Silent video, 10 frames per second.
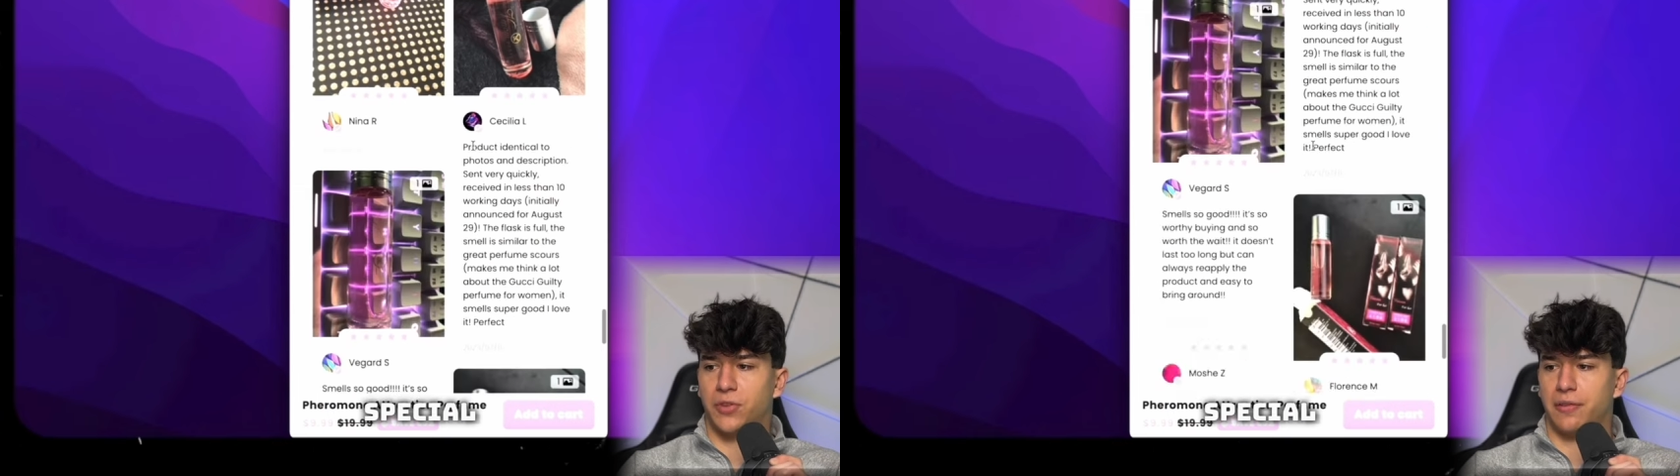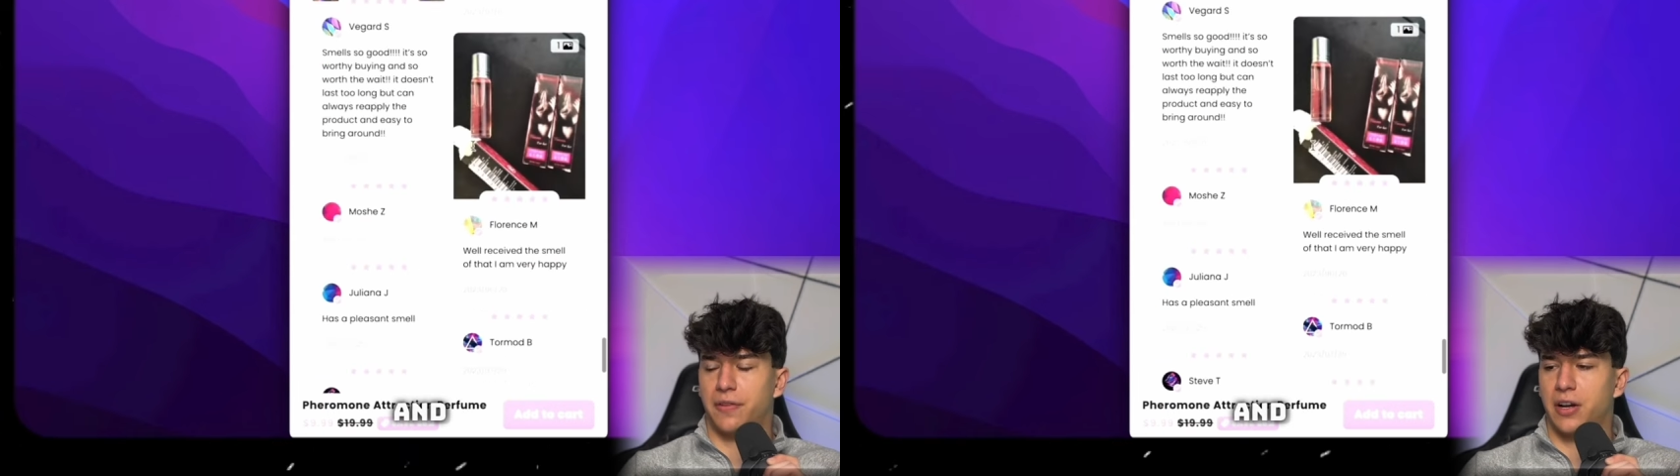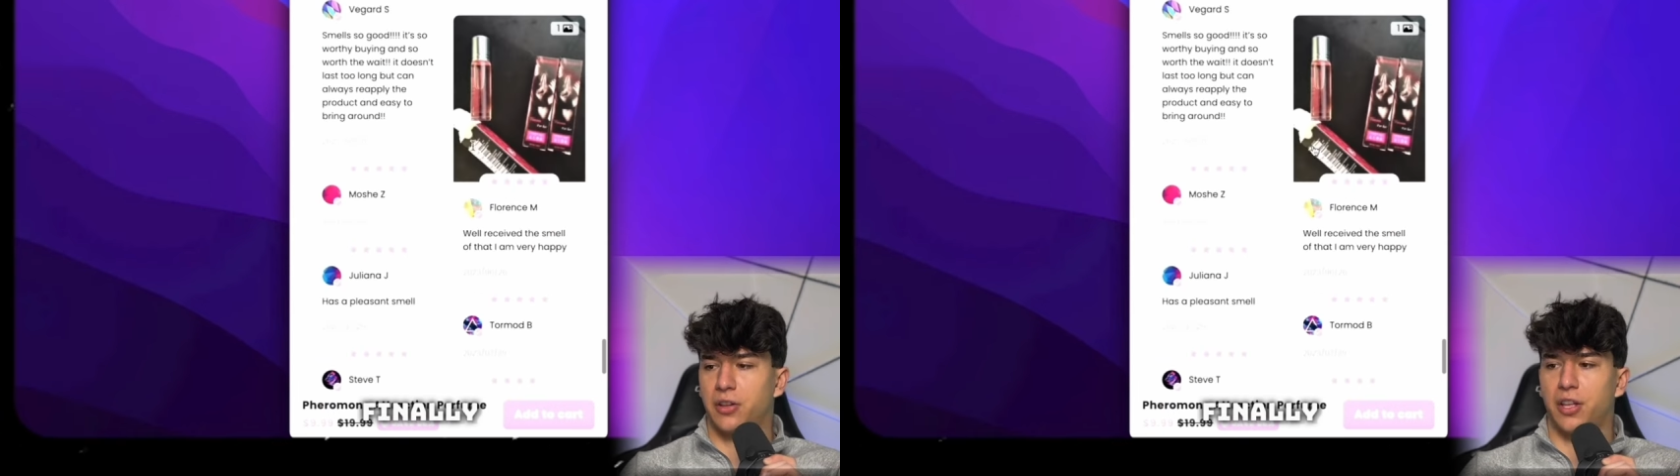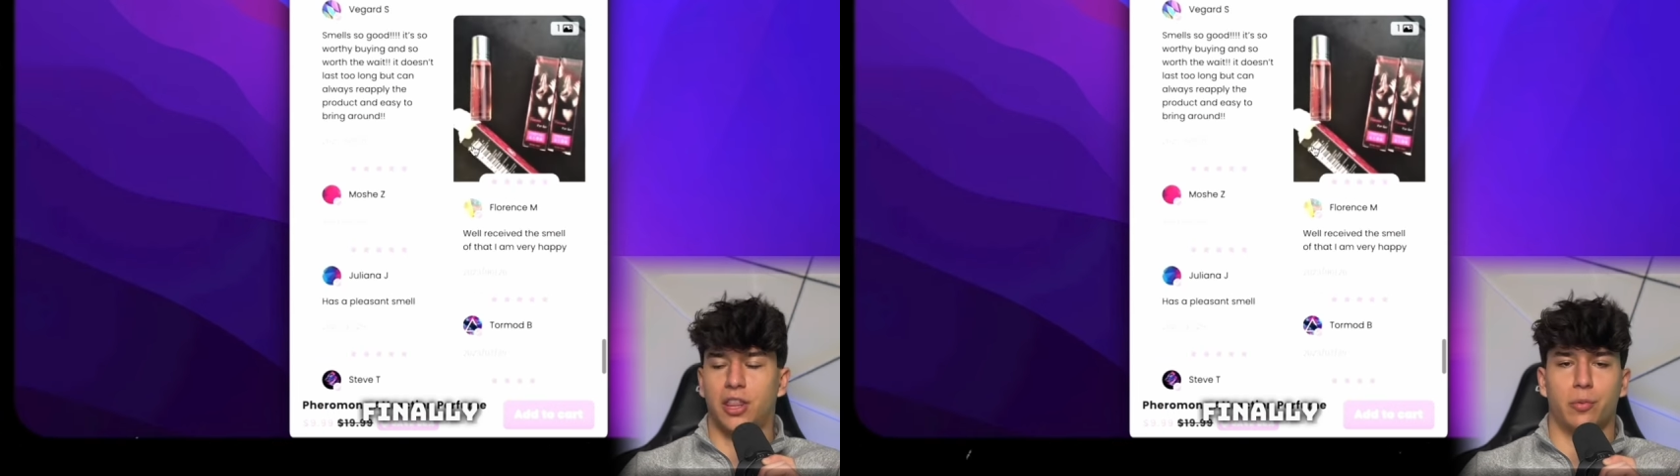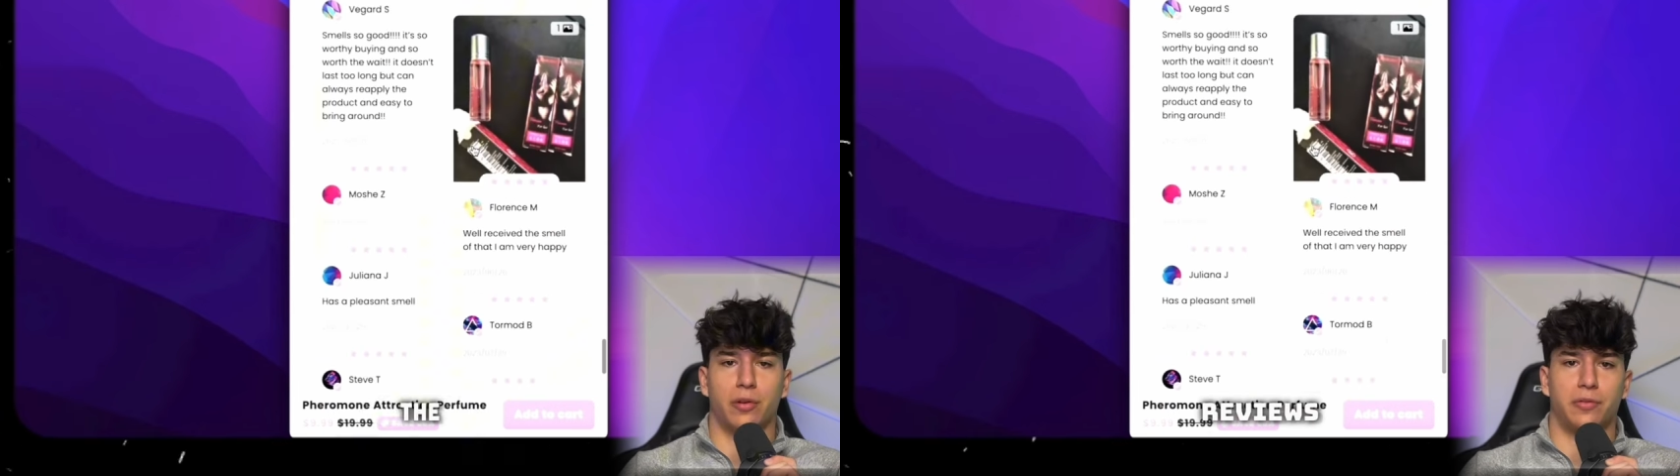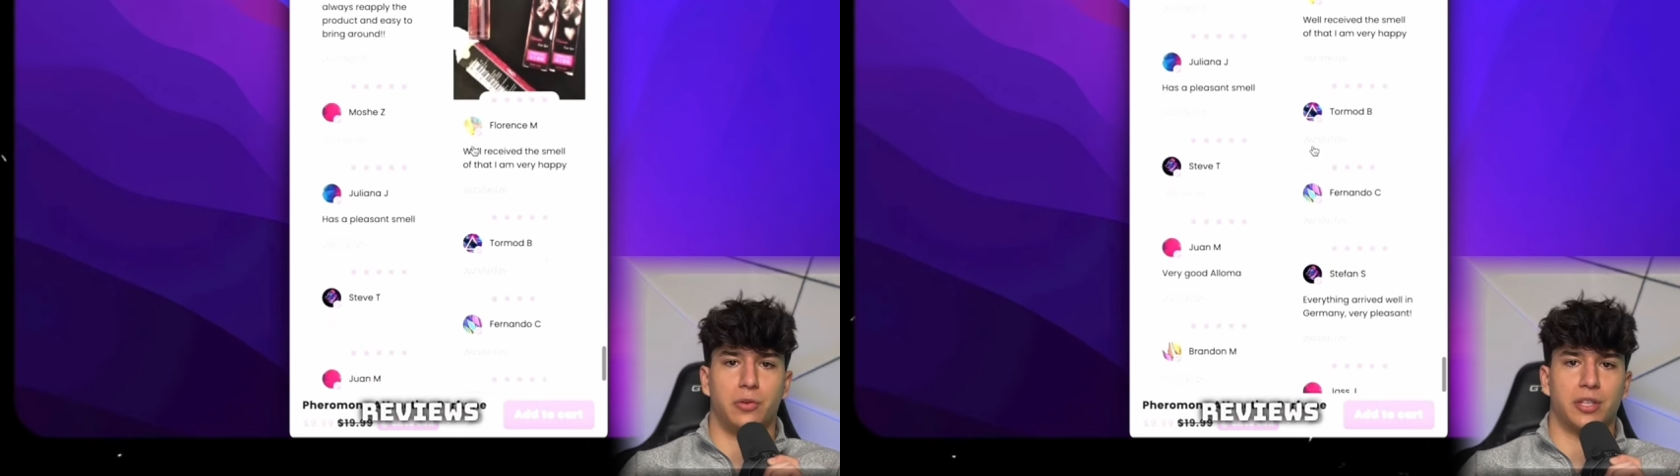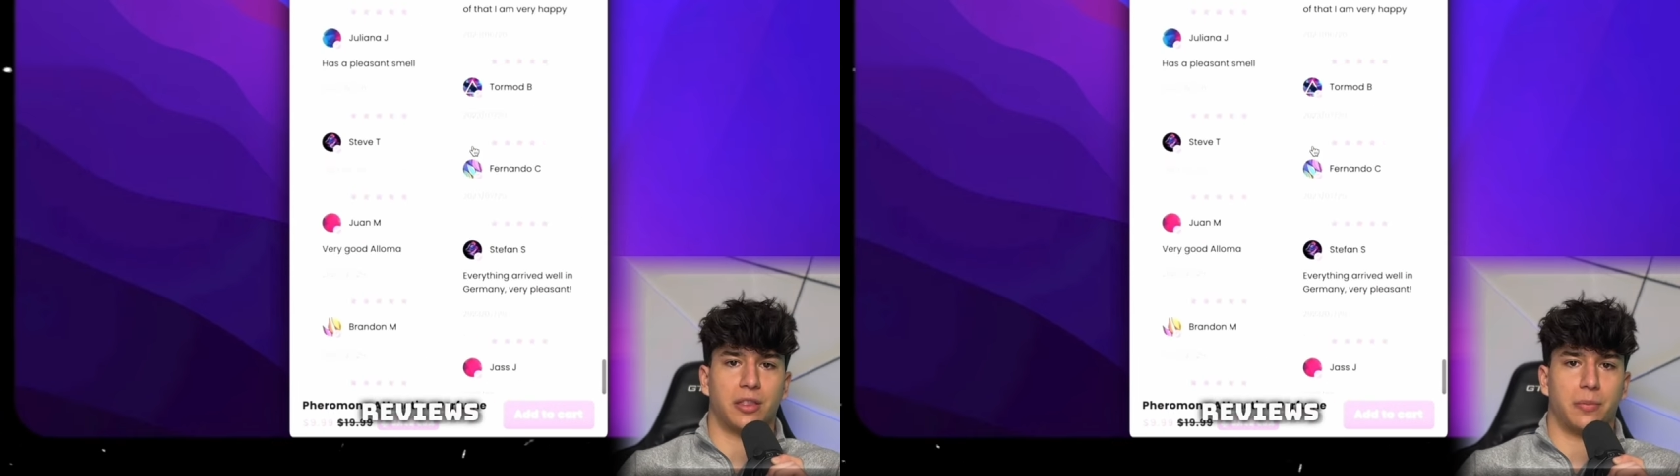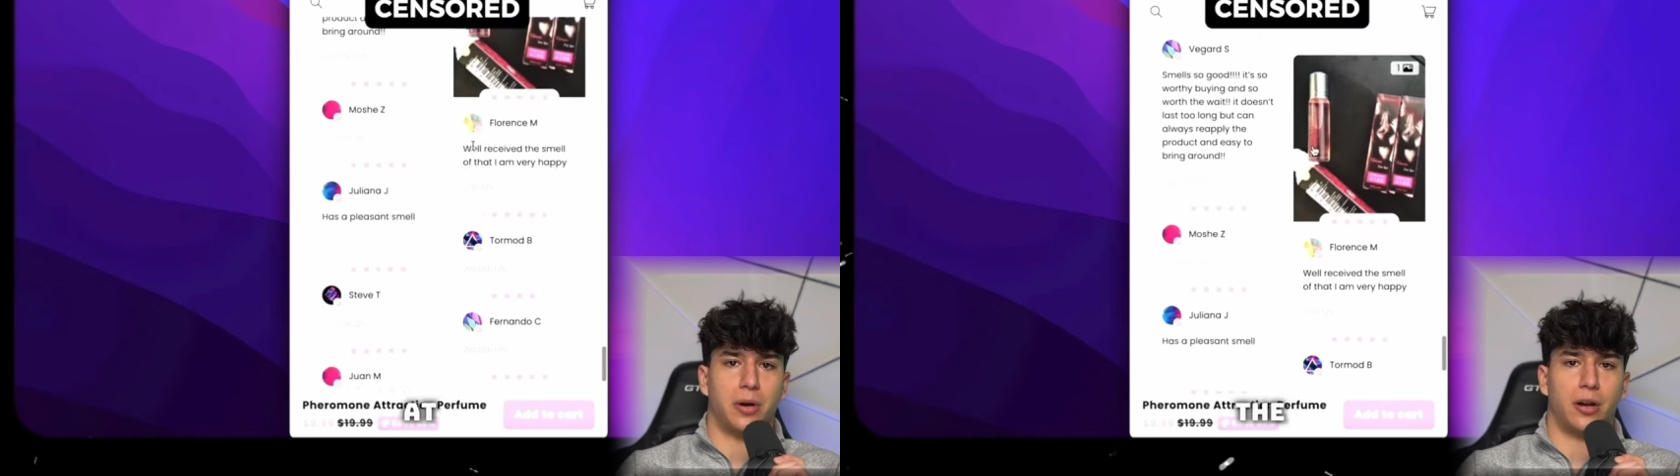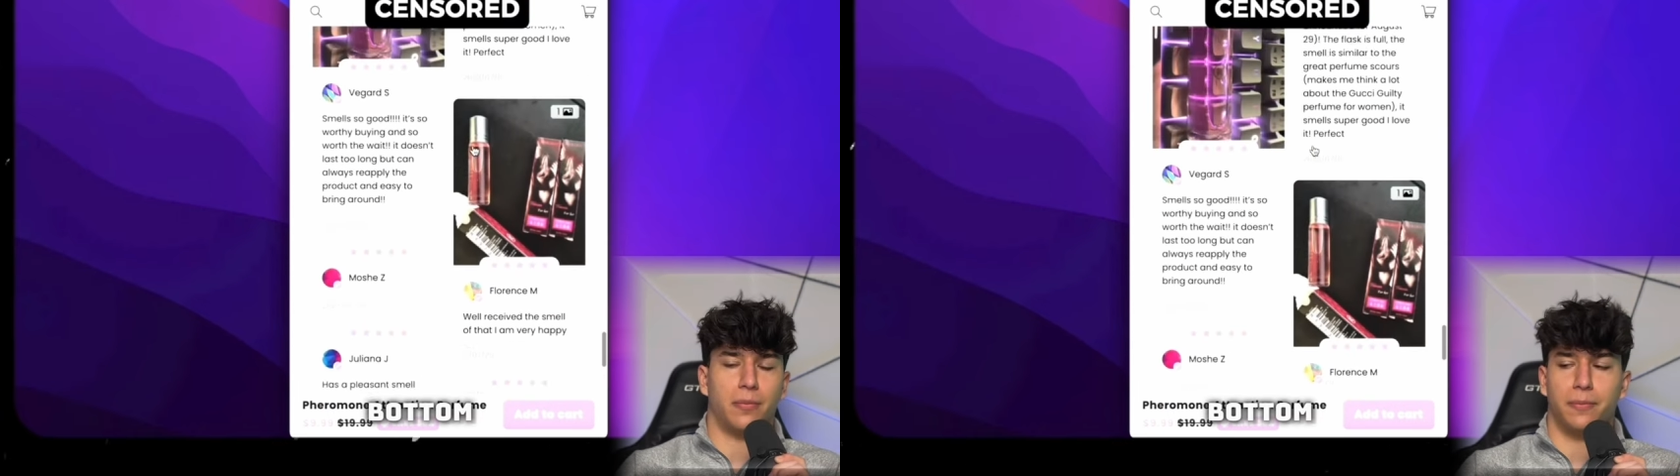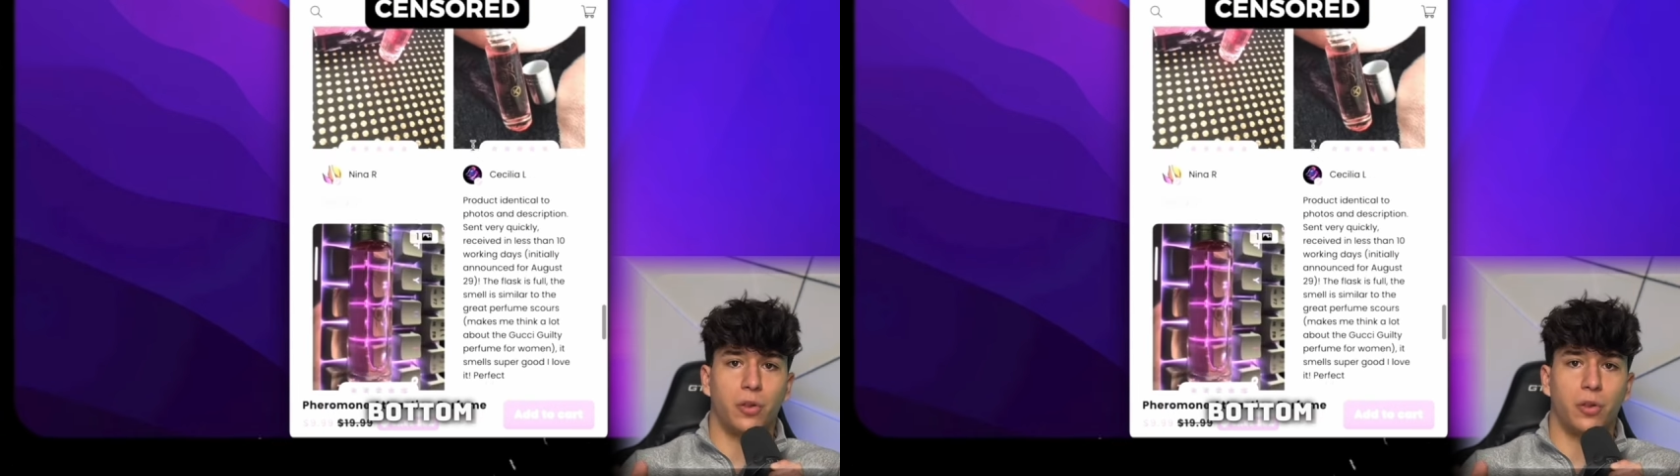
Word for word: and finally the reviews at the bottom.